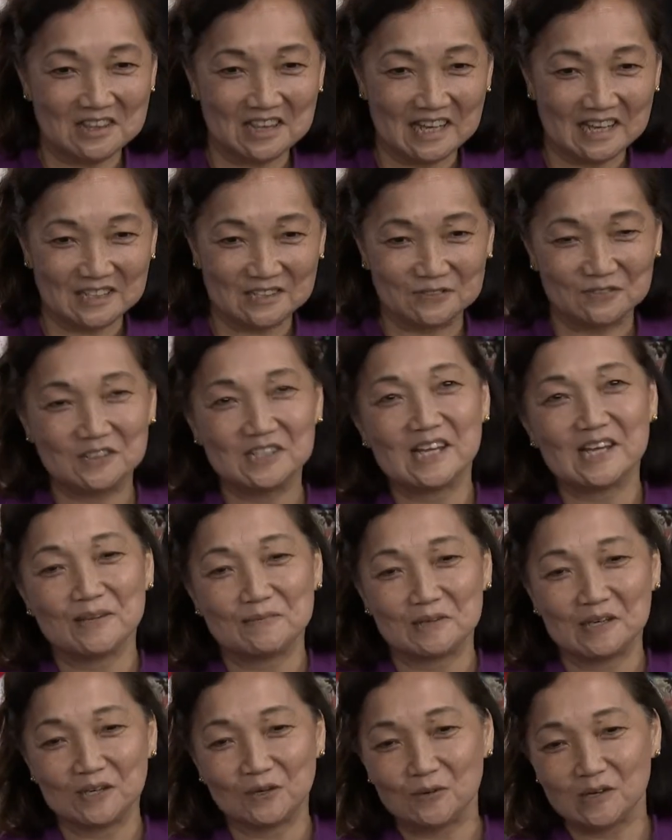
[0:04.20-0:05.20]
Thanks for
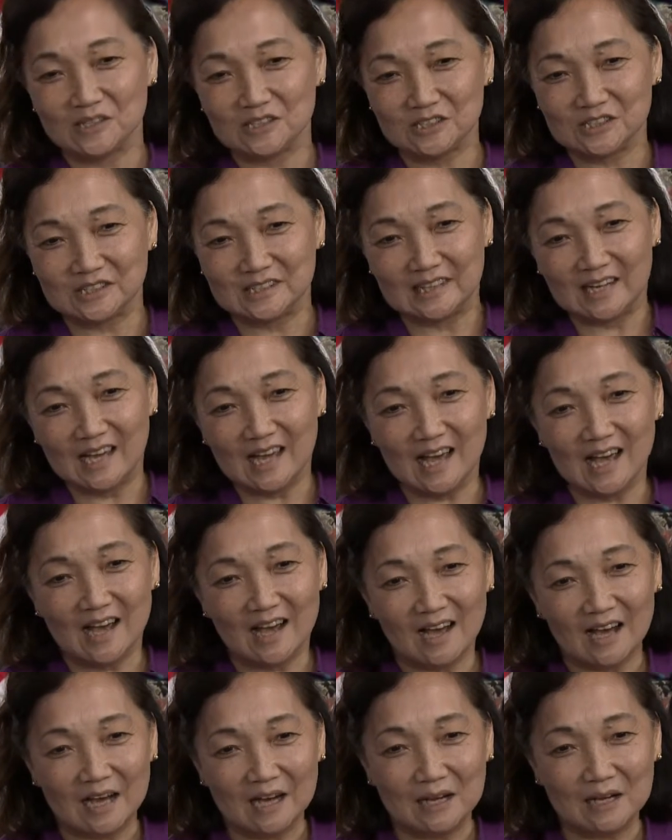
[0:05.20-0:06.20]
taking my question.
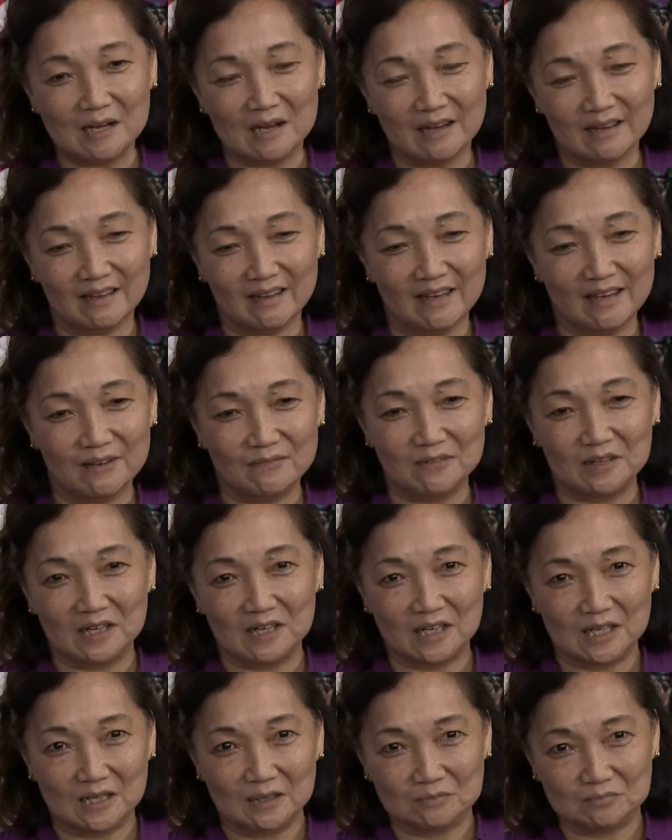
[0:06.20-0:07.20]
Uh, I have
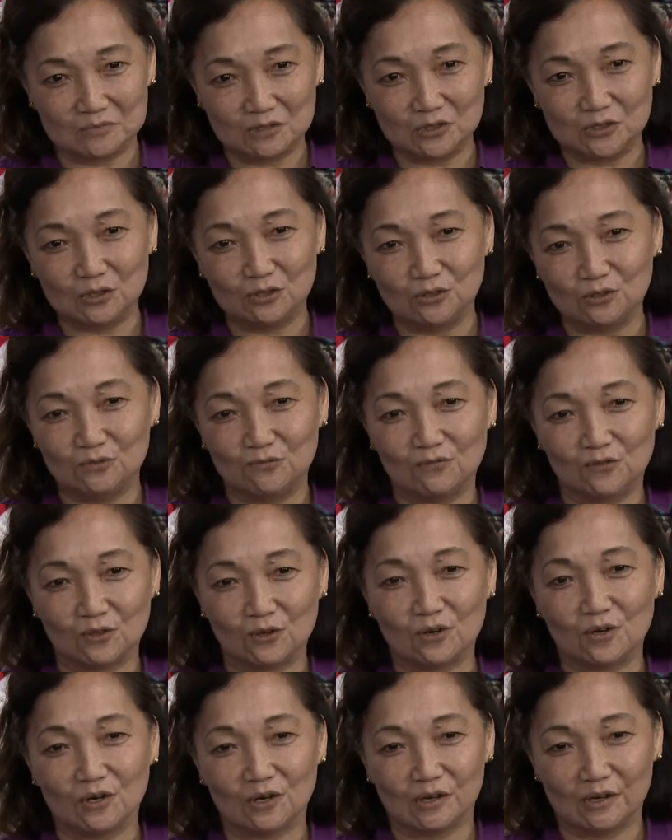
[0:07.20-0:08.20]
a
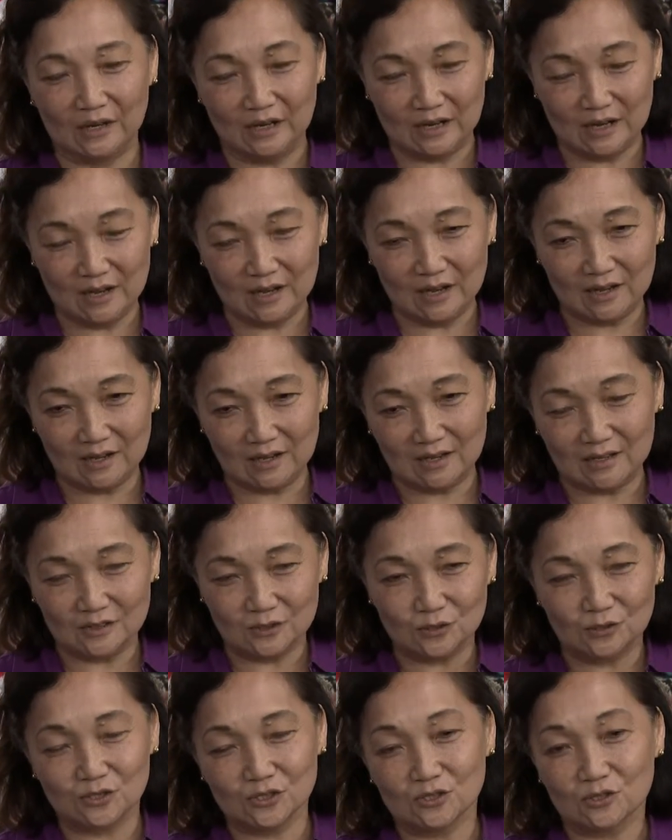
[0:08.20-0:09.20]
two-floor, a
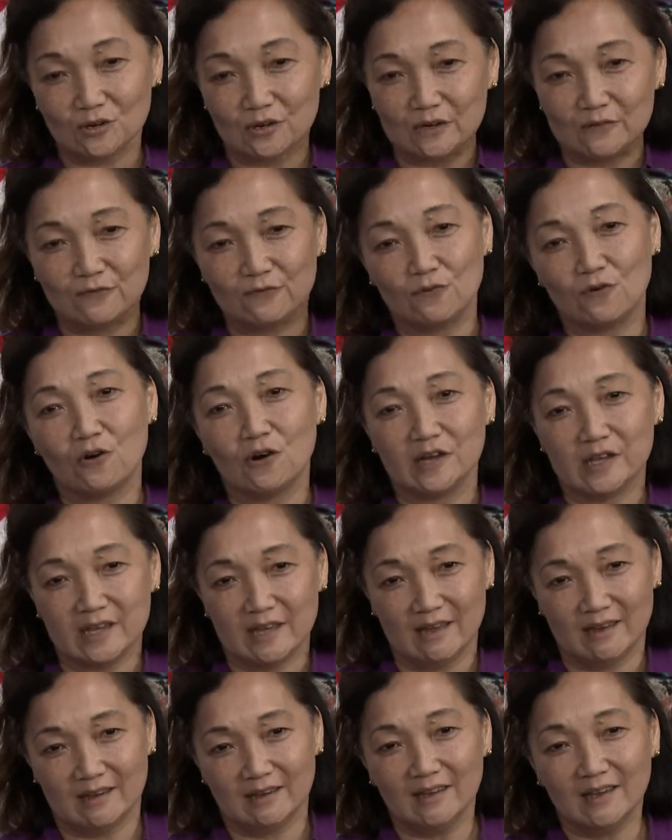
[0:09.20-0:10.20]
two-story
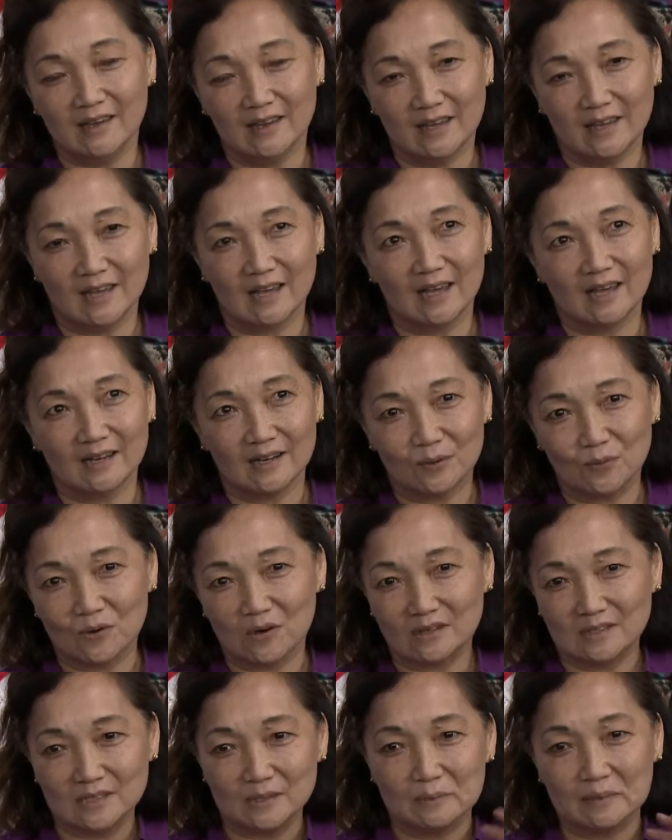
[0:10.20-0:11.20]
foyer, and I
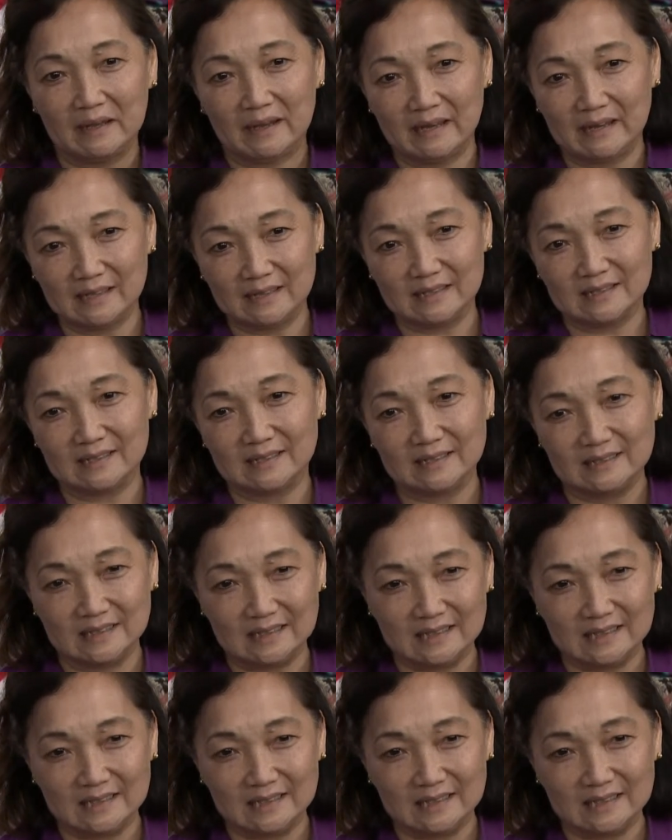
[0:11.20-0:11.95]
want to paint it.